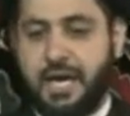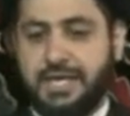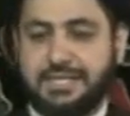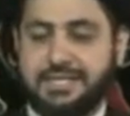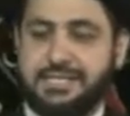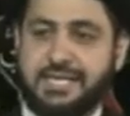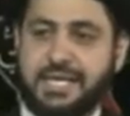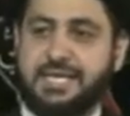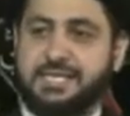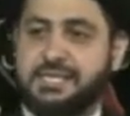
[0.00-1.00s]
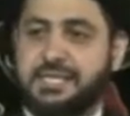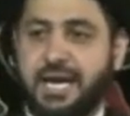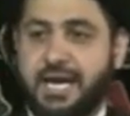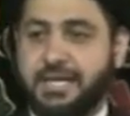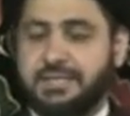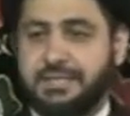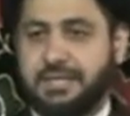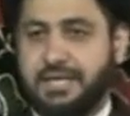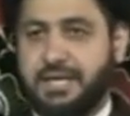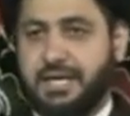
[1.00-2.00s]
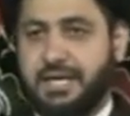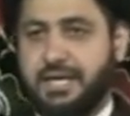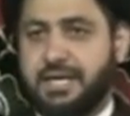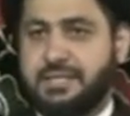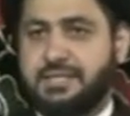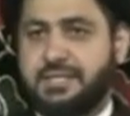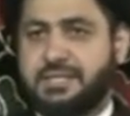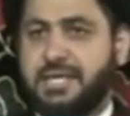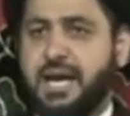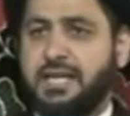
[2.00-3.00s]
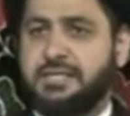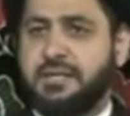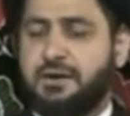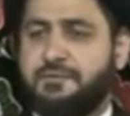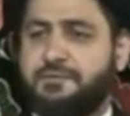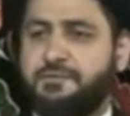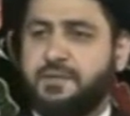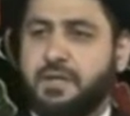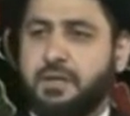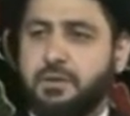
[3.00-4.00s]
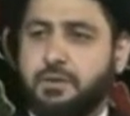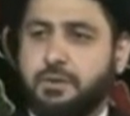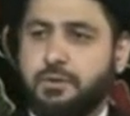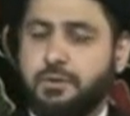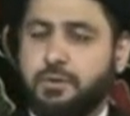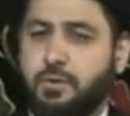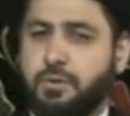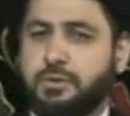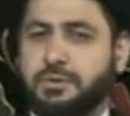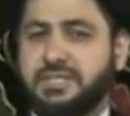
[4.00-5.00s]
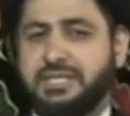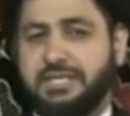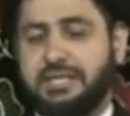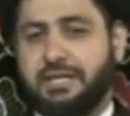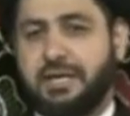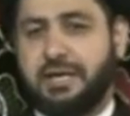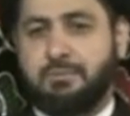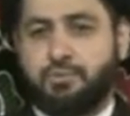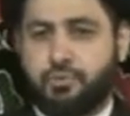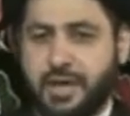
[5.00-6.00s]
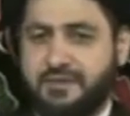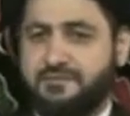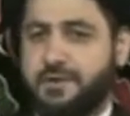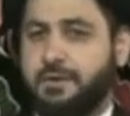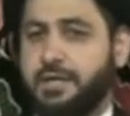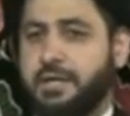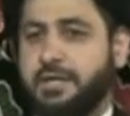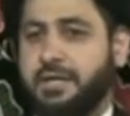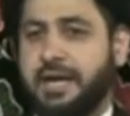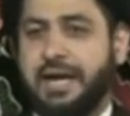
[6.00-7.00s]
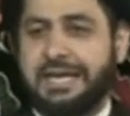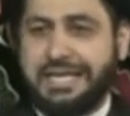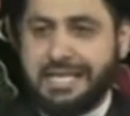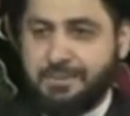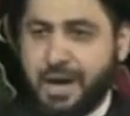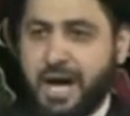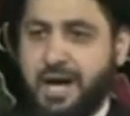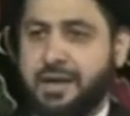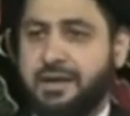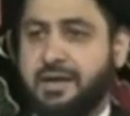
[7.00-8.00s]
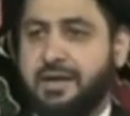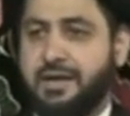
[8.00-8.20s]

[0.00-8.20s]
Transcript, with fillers: And the second side is the side of the loyalty and bravery and iman